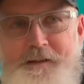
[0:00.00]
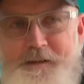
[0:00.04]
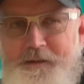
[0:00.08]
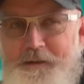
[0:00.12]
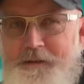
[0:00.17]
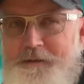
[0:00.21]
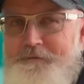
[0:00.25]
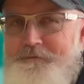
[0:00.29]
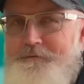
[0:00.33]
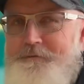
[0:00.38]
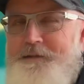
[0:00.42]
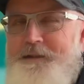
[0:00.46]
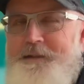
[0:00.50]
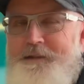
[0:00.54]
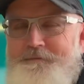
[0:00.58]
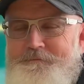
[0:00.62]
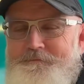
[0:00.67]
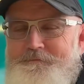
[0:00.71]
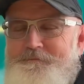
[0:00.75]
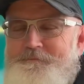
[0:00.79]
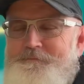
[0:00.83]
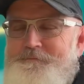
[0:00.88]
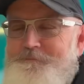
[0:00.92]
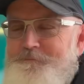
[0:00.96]

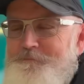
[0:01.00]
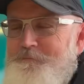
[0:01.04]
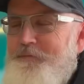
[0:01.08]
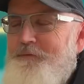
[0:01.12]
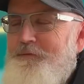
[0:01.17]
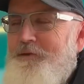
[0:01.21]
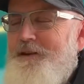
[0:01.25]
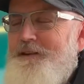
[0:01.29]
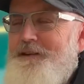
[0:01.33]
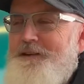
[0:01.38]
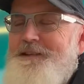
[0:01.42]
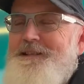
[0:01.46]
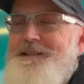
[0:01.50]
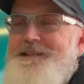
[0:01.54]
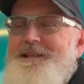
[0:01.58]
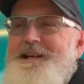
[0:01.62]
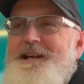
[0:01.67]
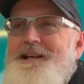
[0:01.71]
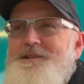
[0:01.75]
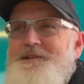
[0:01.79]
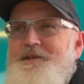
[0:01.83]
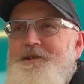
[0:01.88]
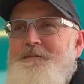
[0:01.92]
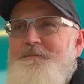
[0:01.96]
I've provided these
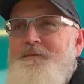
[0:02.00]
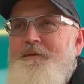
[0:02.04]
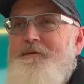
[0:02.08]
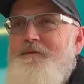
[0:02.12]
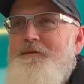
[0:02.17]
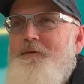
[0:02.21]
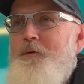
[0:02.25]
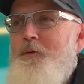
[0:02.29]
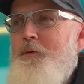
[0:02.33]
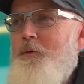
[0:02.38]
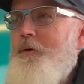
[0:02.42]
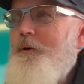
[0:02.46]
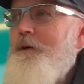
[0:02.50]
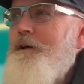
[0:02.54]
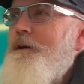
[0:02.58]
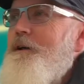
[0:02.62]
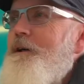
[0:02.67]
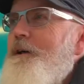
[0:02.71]
answers before.